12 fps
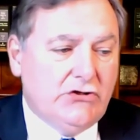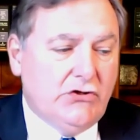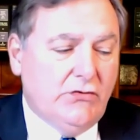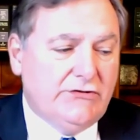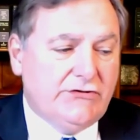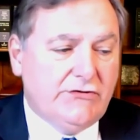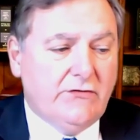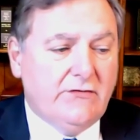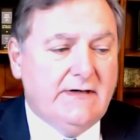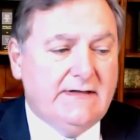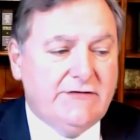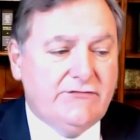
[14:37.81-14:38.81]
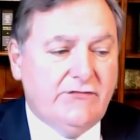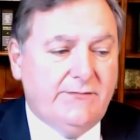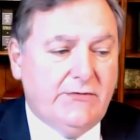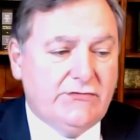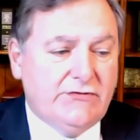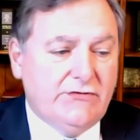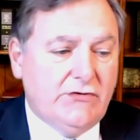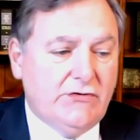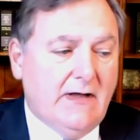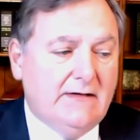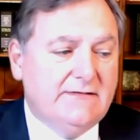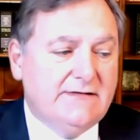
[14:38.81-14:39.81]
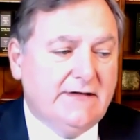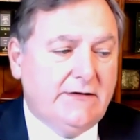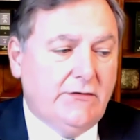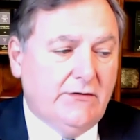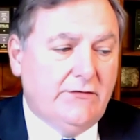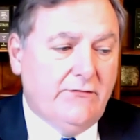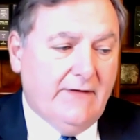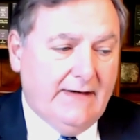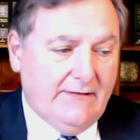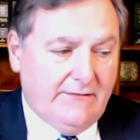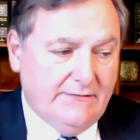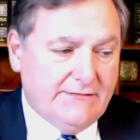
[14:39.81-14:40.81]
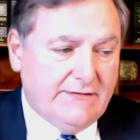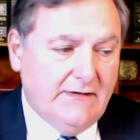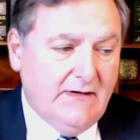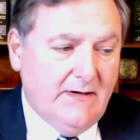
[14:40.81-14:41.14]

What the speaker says: to ensure a distribution to unsecured creditors,